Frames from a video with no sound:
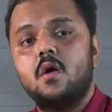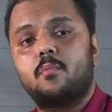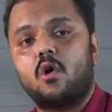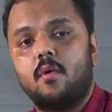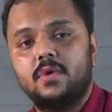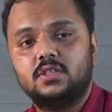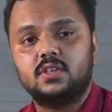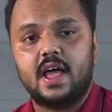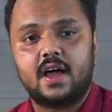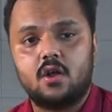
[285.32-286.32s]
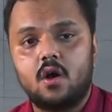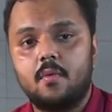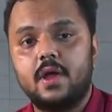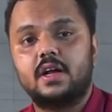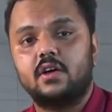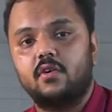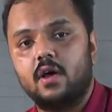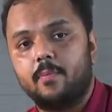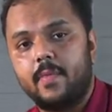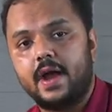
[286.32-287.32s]
promise economic
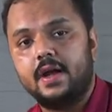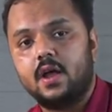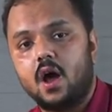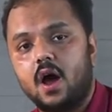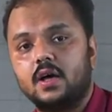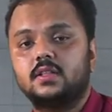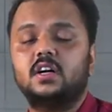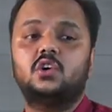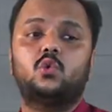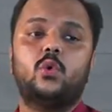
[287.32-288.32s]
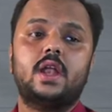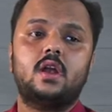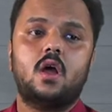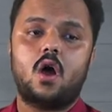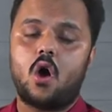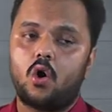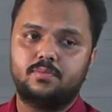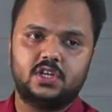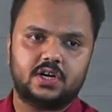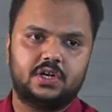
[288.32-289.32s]
development are the twin
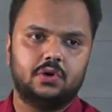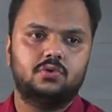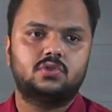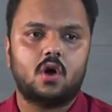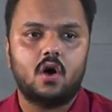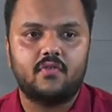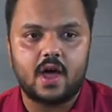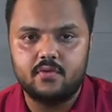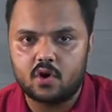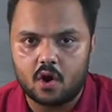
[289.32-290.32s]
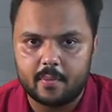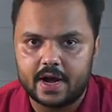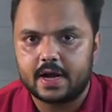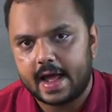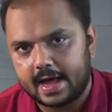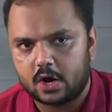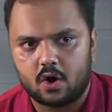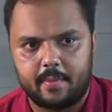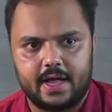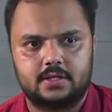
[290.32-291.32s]
objectives of environment
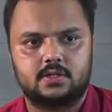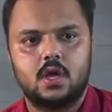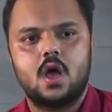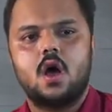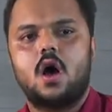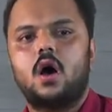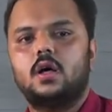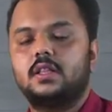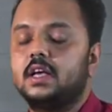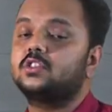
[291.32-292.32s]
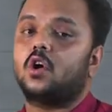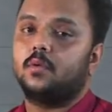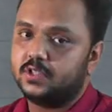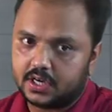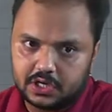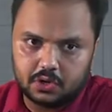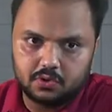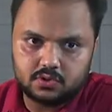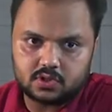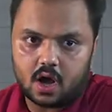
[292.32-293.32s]
economics. These
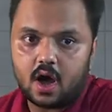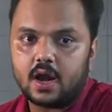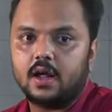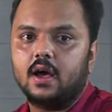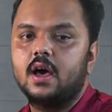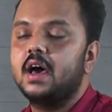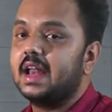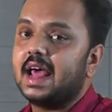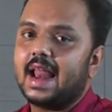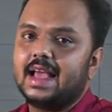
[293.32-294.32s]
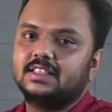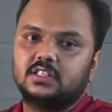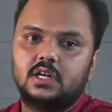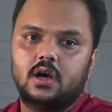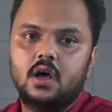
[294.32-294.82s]
objectives are realized